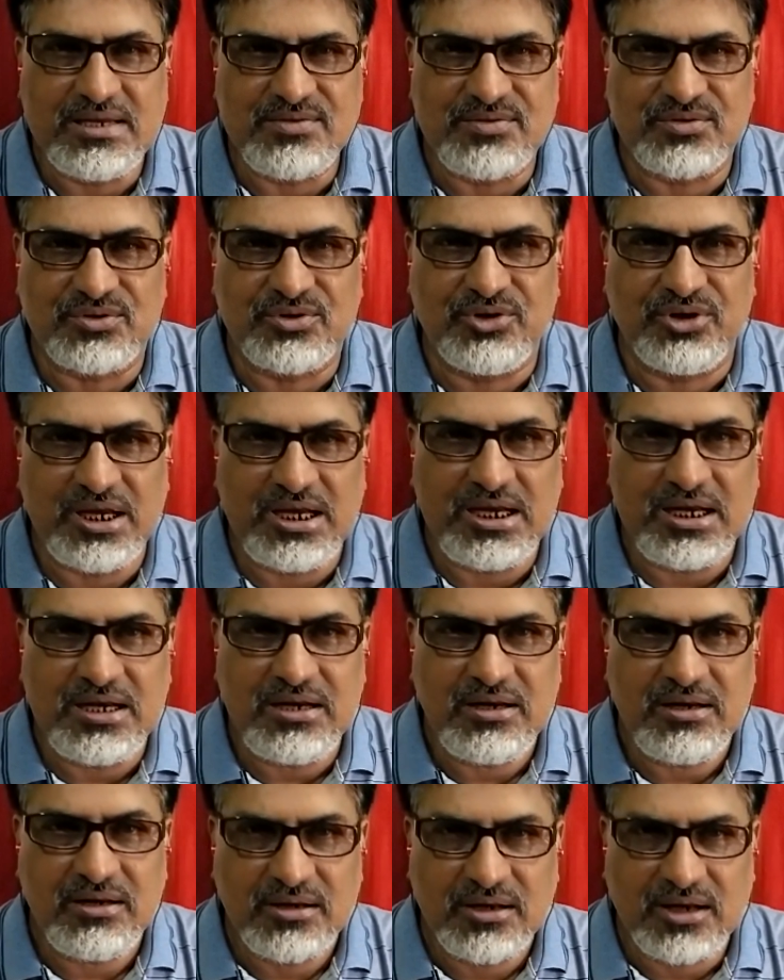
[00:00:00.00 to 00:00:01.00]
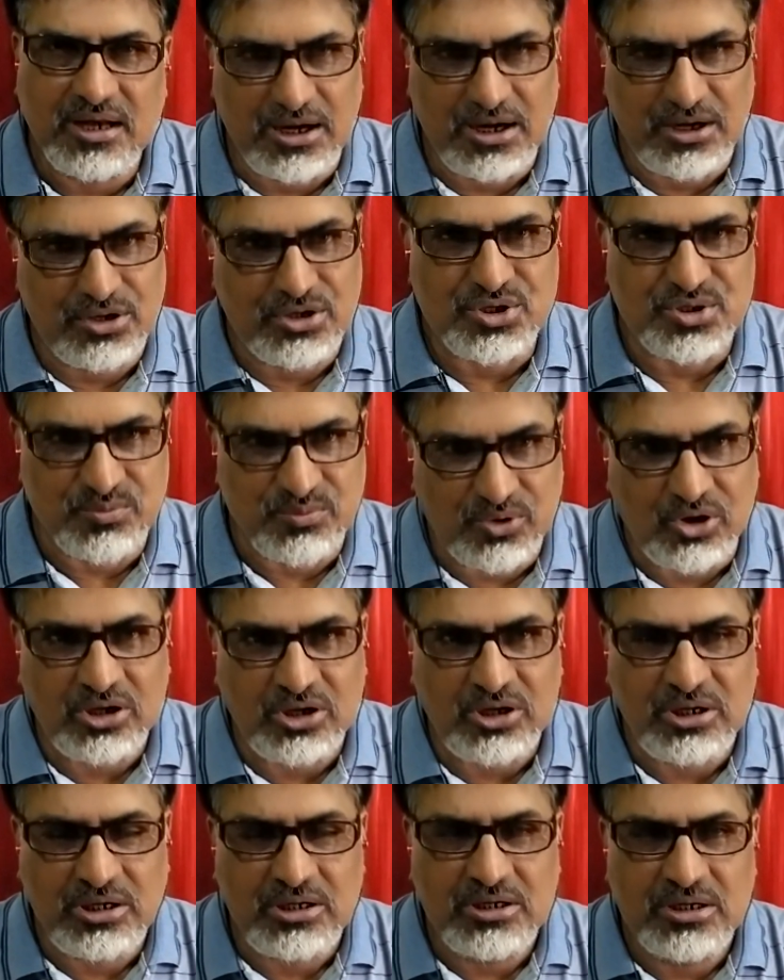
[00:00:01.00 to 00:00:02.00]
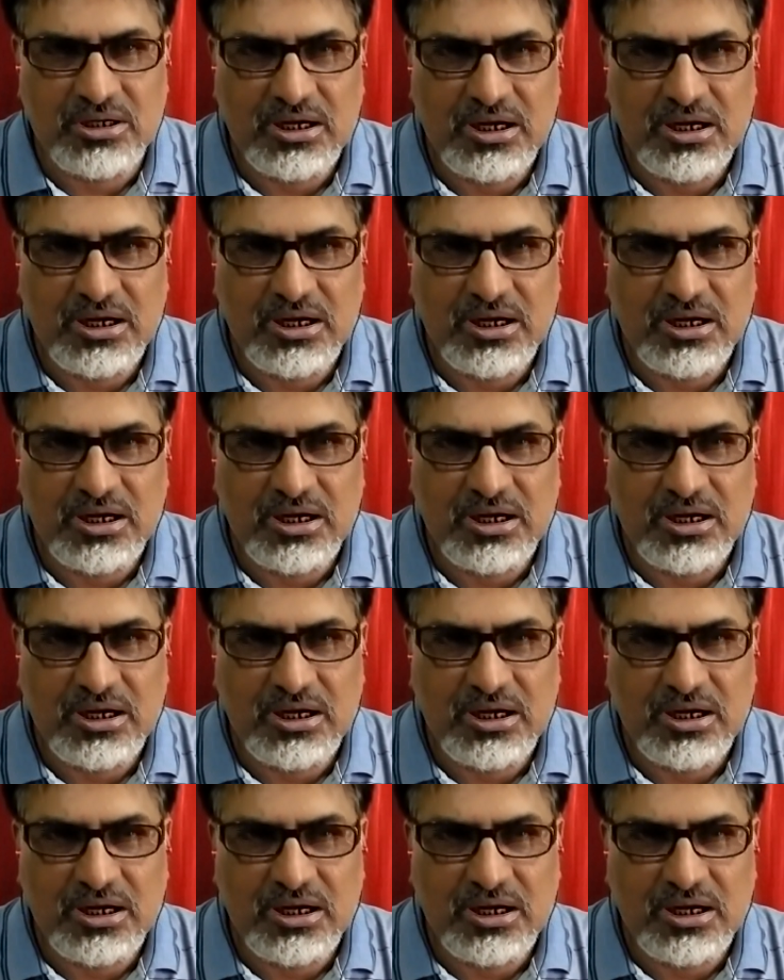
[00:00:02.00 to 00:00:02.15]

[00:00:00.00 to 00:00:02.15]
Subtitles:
is green and small,